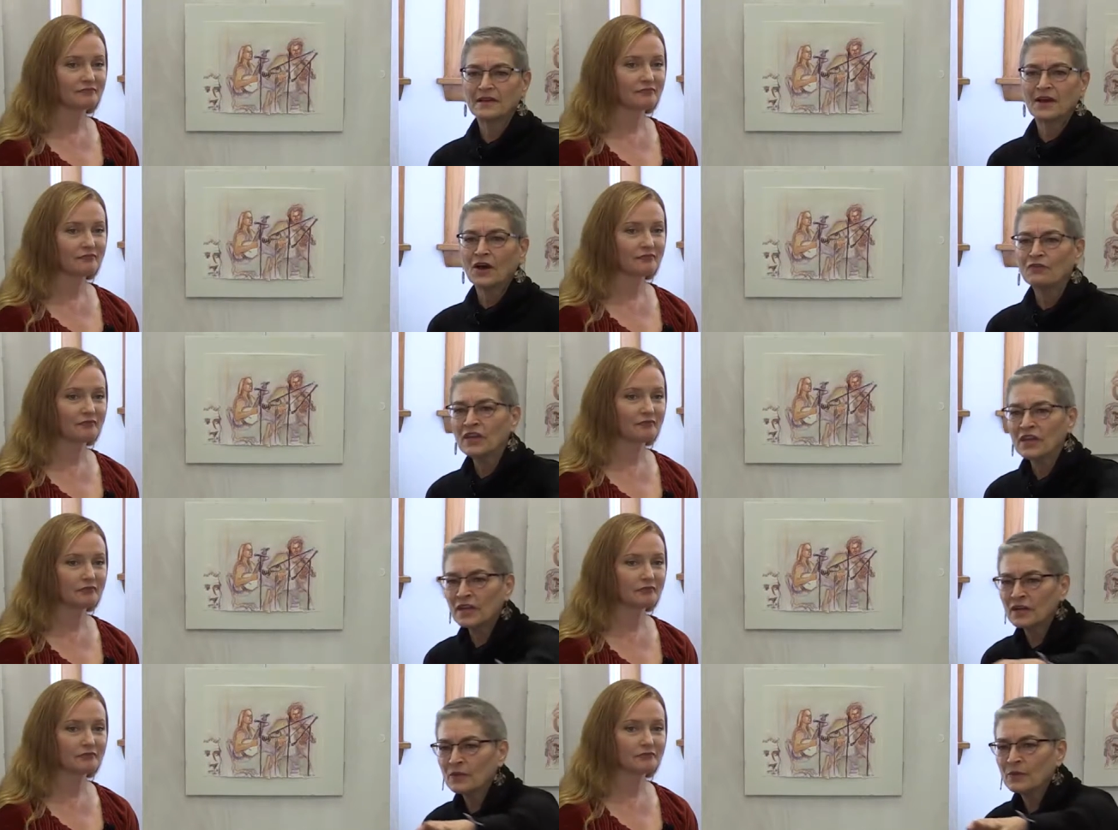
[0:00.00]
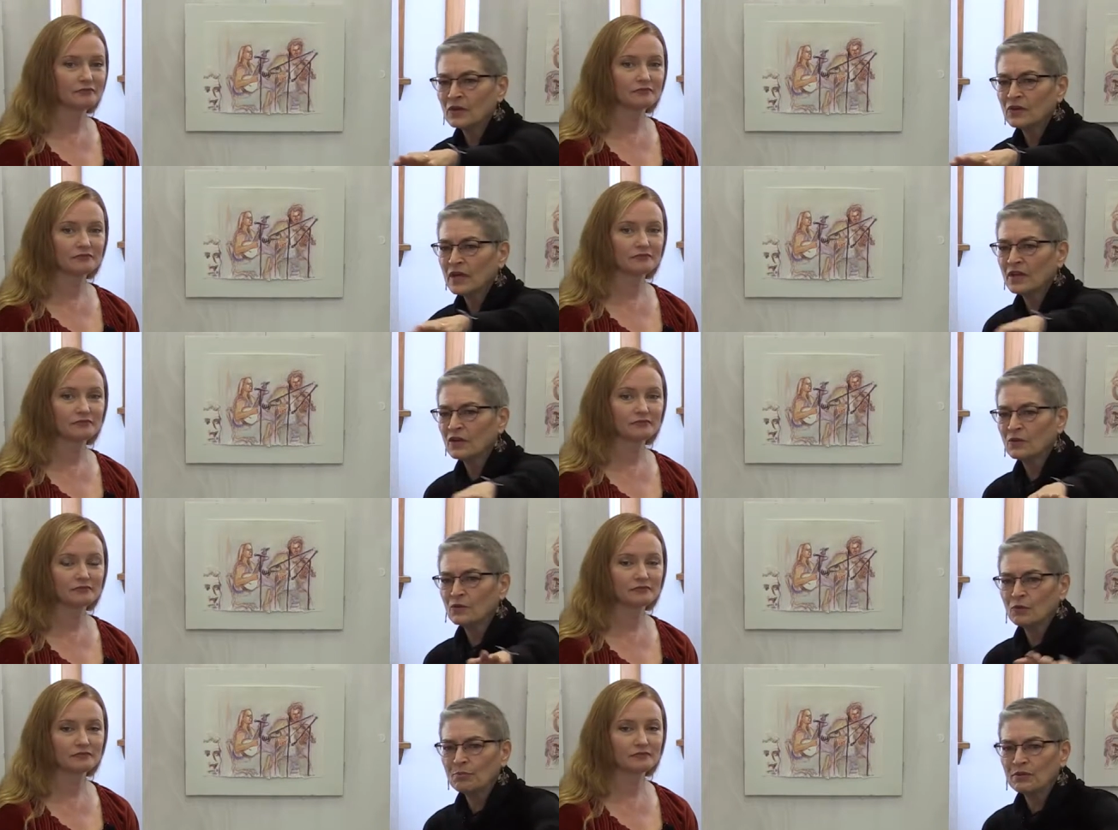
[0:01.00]
Speaker 1: Over here, we're looking at a
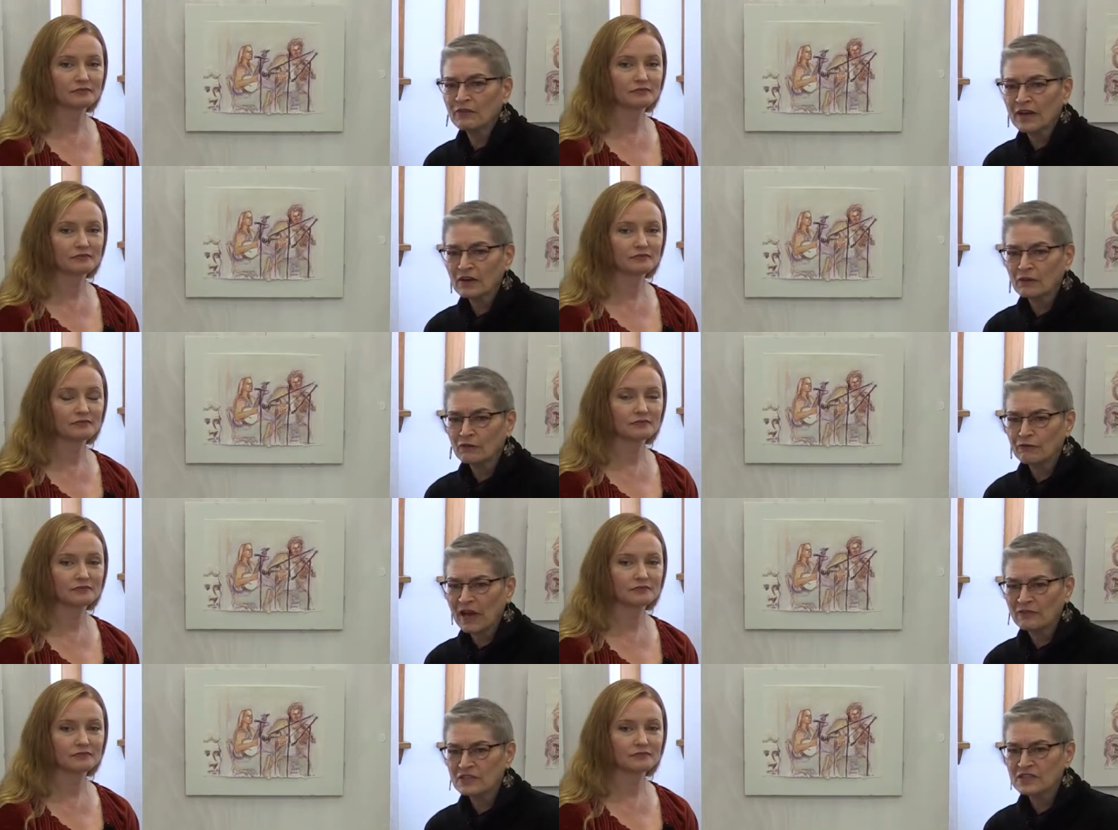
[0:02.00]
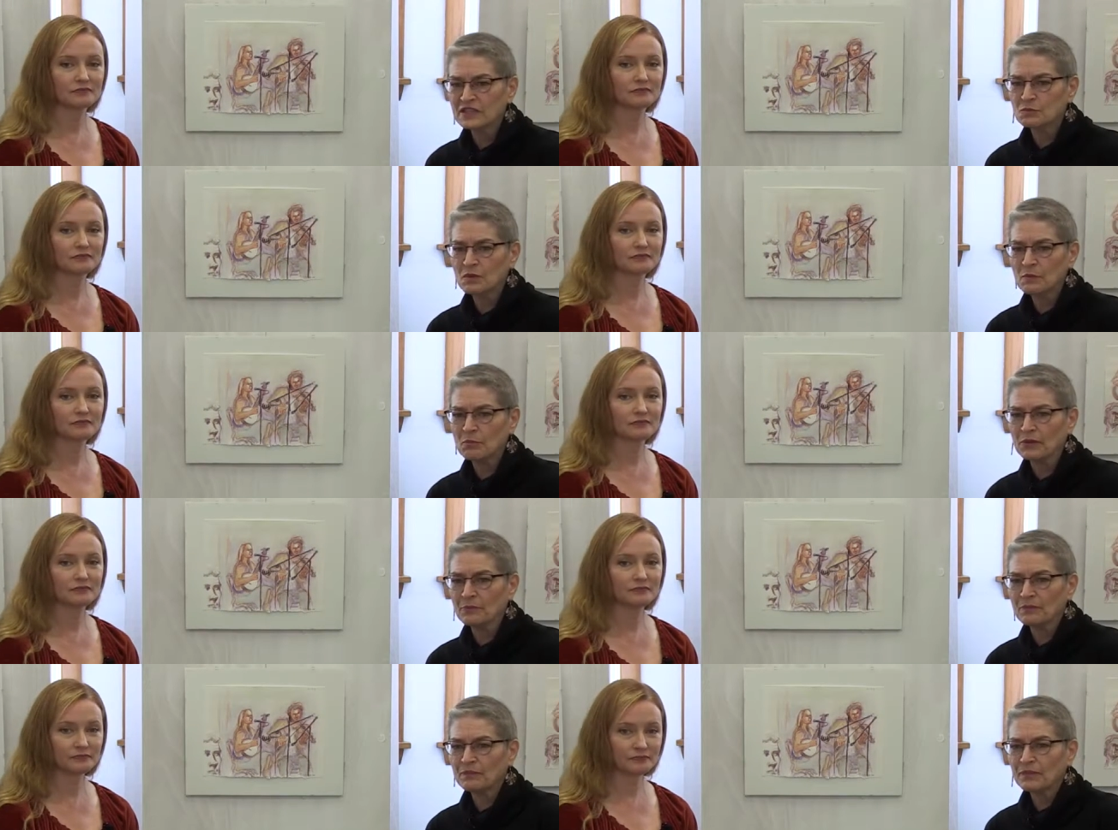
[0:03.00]
group of, I don't know, five or six people.
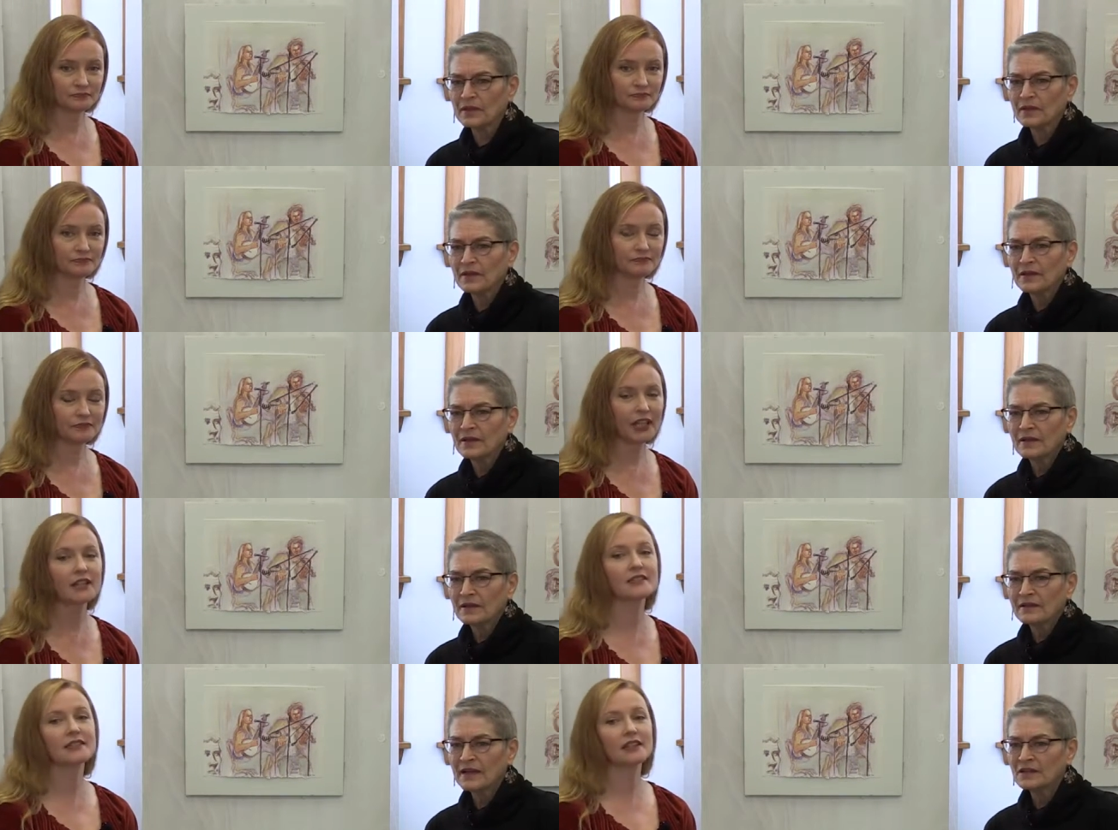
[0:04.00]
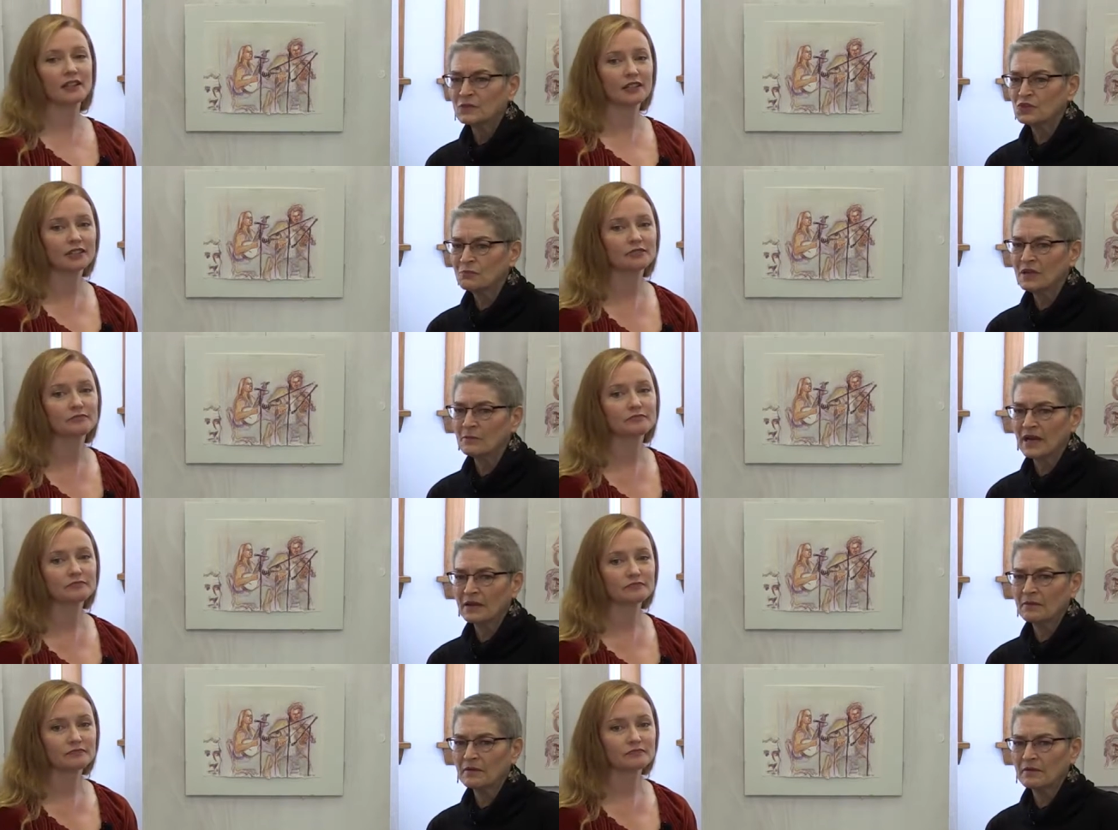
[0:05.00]
Mm-hmm. Yes. That's what you mean
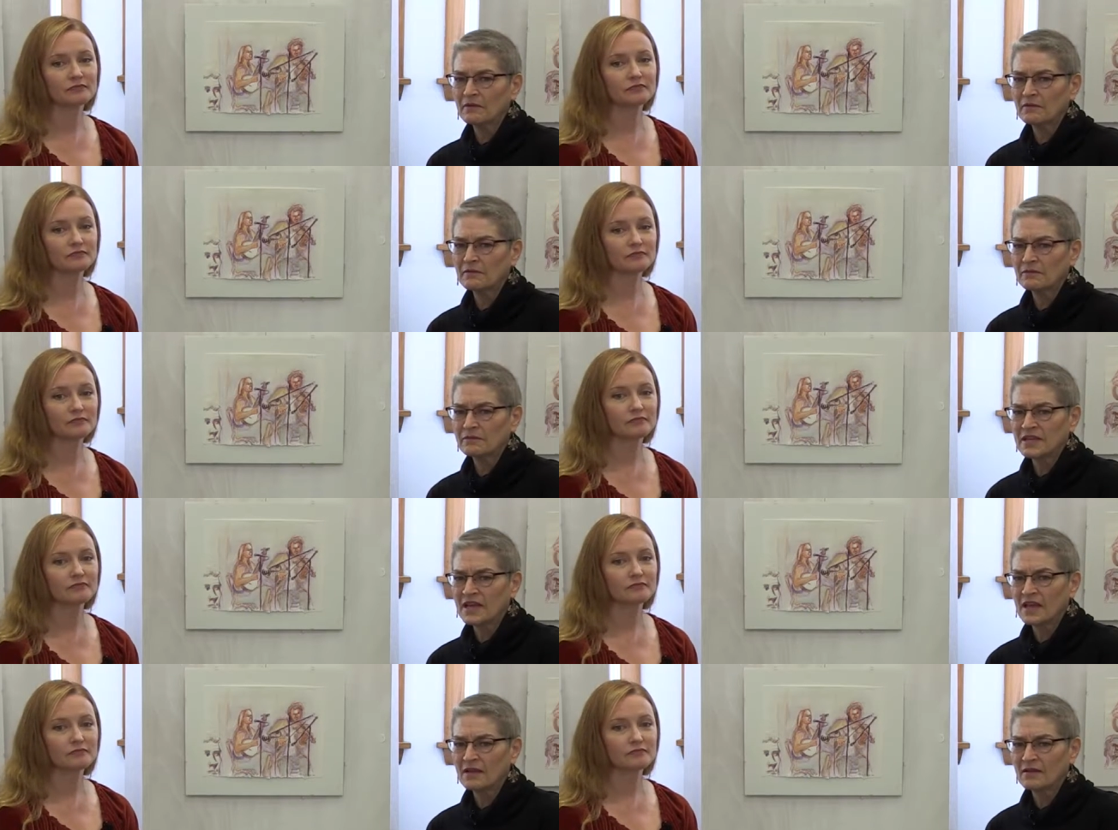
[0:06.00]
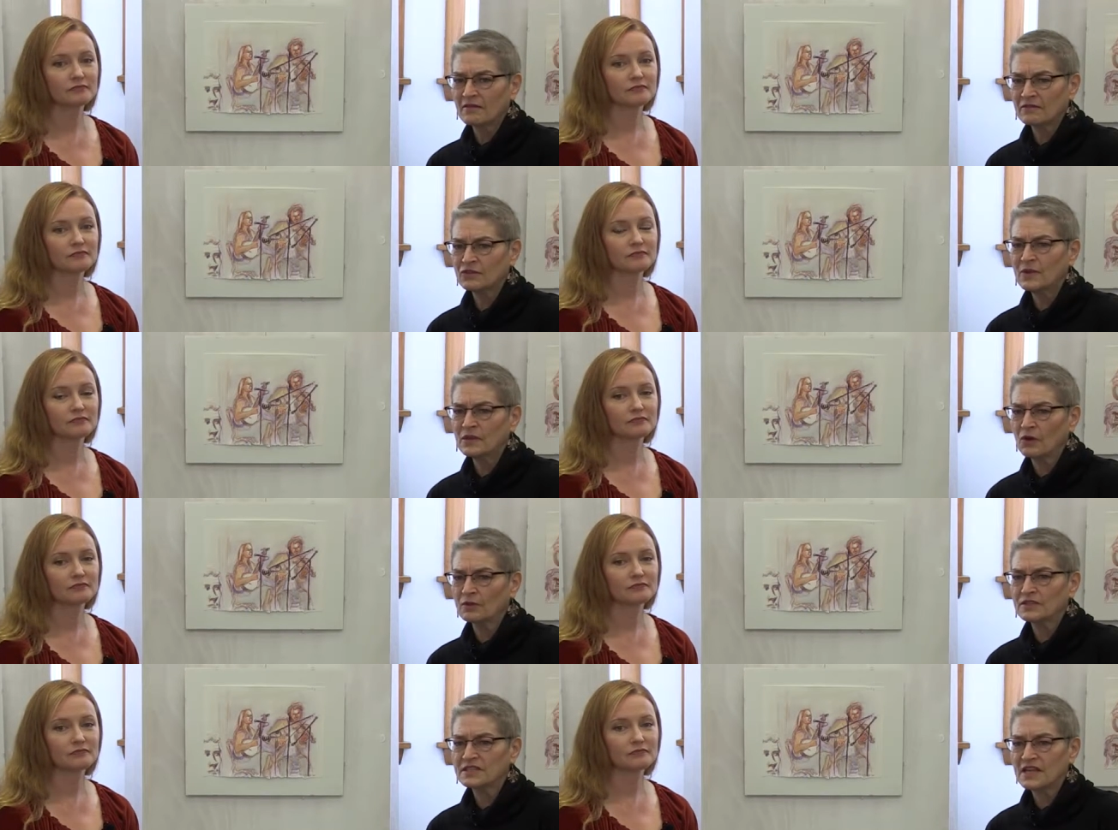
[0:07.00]
by taking doing the
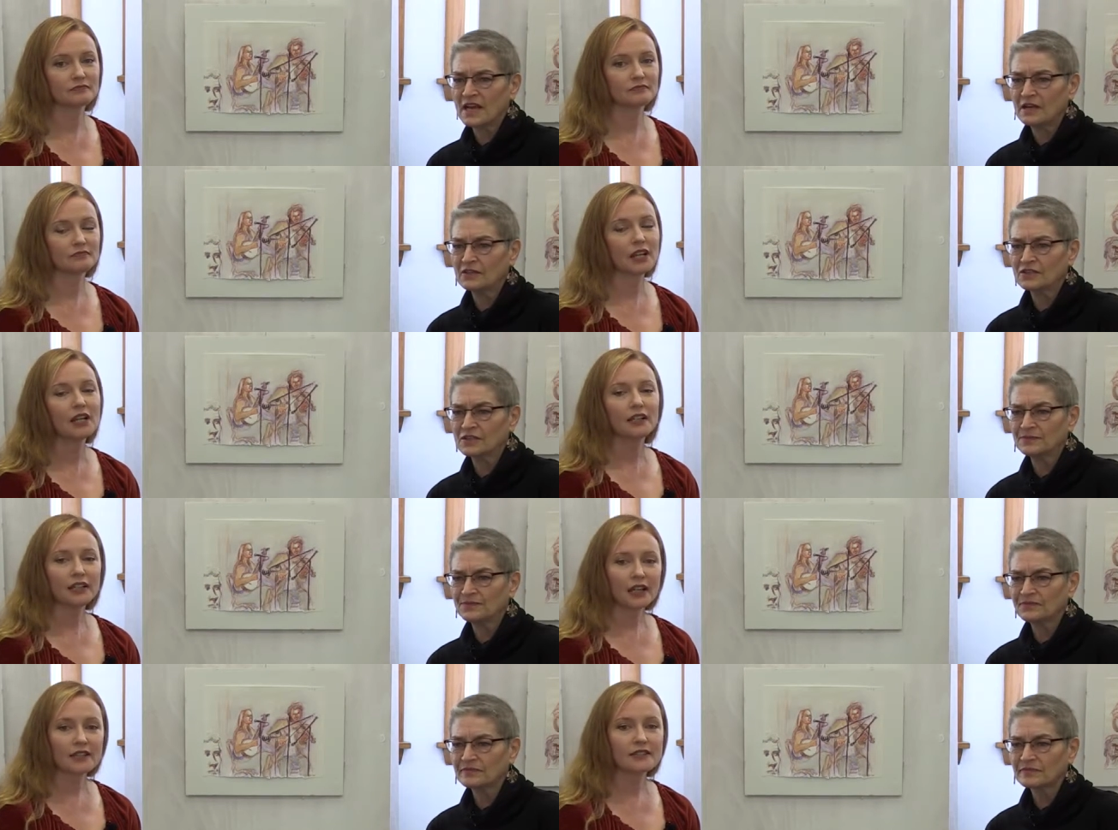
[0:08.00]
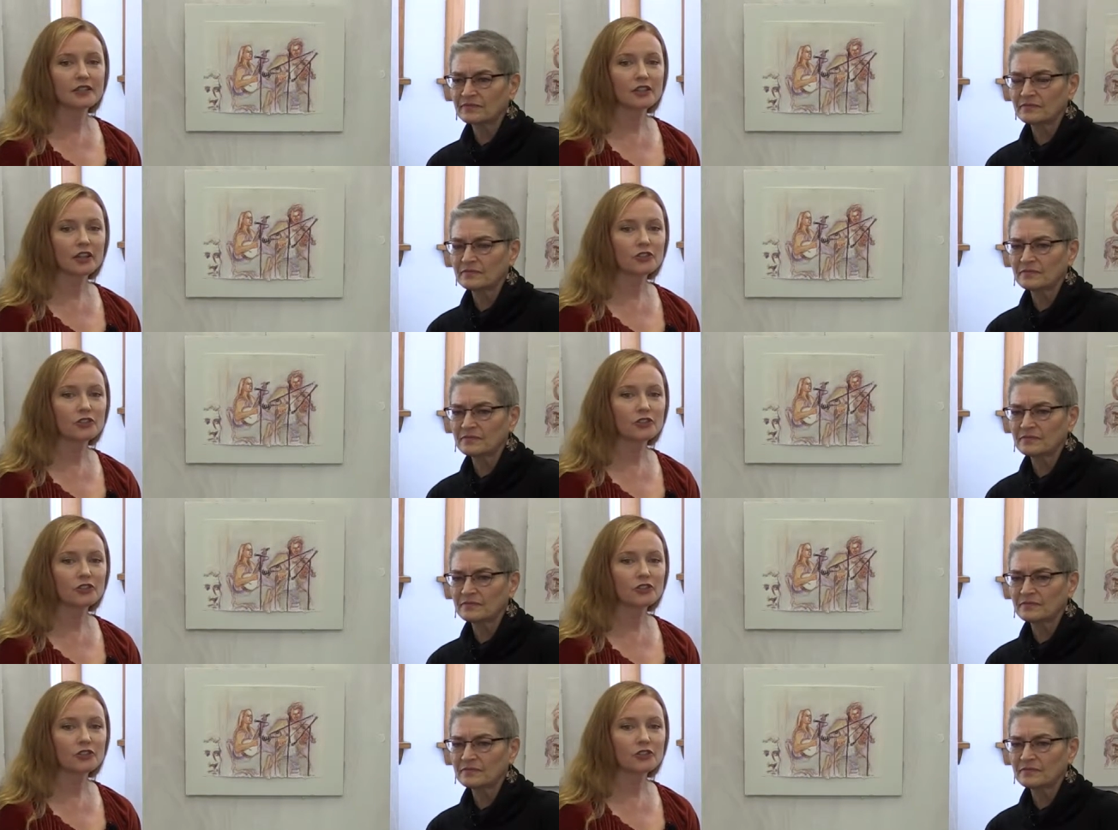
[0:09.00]
whole stage
Speaker 2: yes and, and